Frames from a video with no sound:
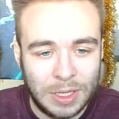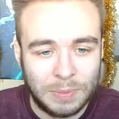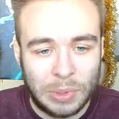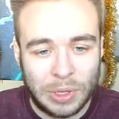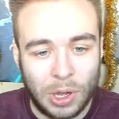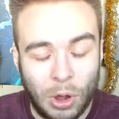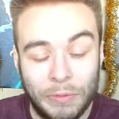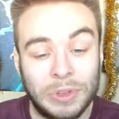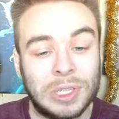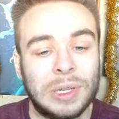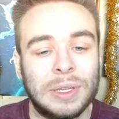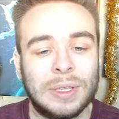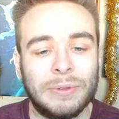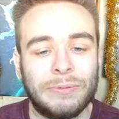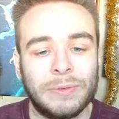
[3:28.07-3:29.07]
but they're obviously
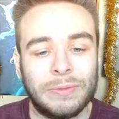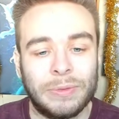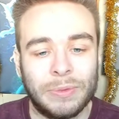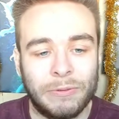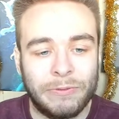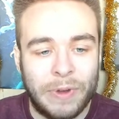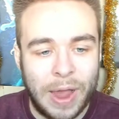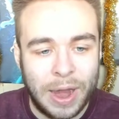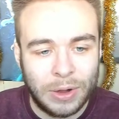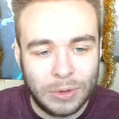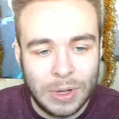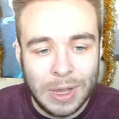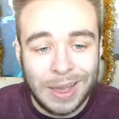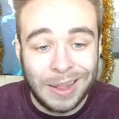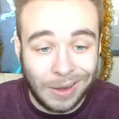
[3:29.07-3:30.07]
different from the final.
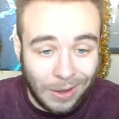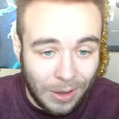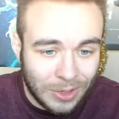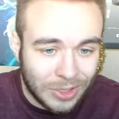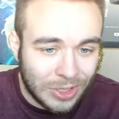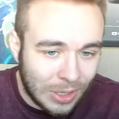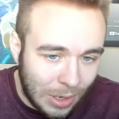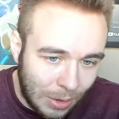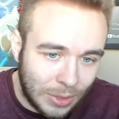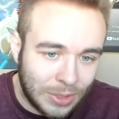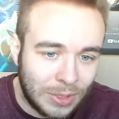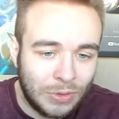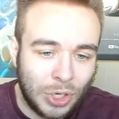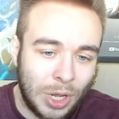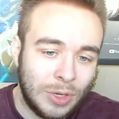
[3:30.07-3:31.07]
Lots and lots
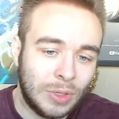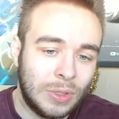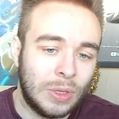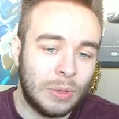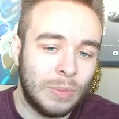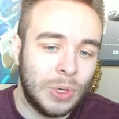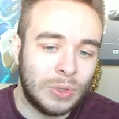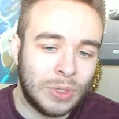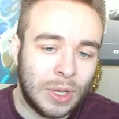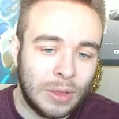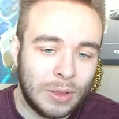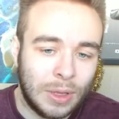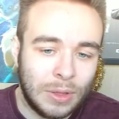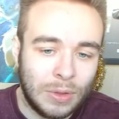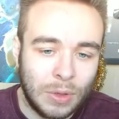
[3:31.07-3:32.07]
of changes to the music.
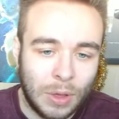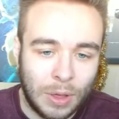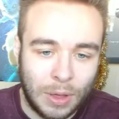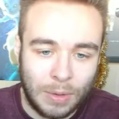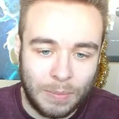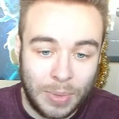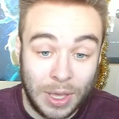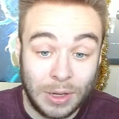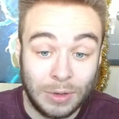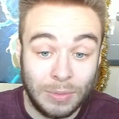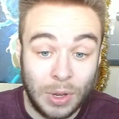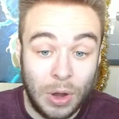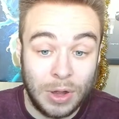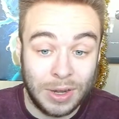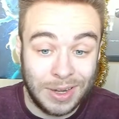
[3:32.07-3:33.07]
They're uh, being
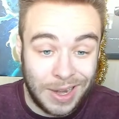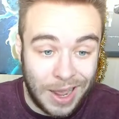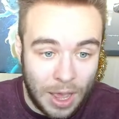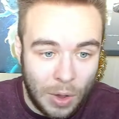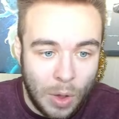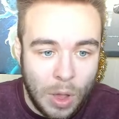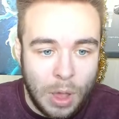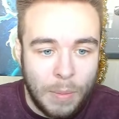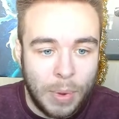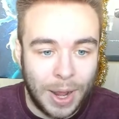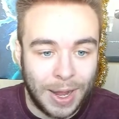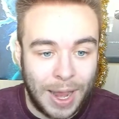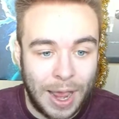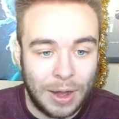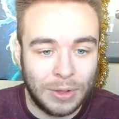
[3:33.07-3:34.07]
uploaded now, but I
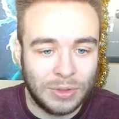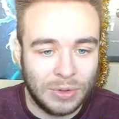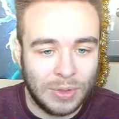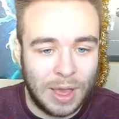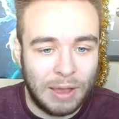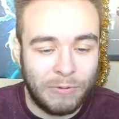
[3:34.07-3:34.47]
cannot do that for